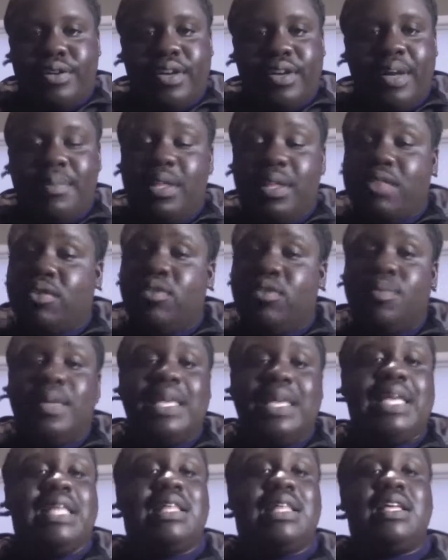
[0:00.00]

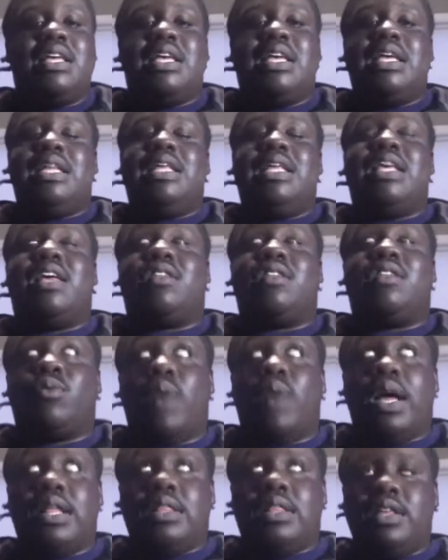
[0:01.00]
EDS
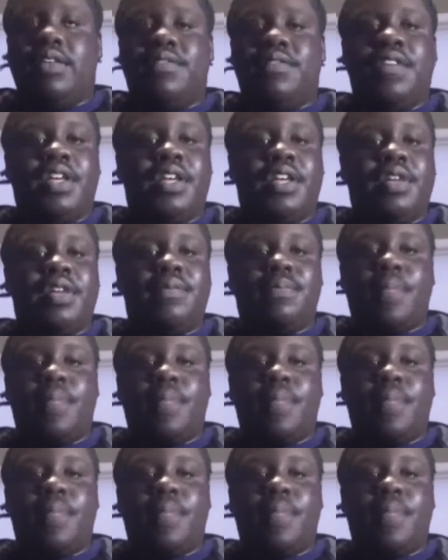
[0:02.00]
Squad TV.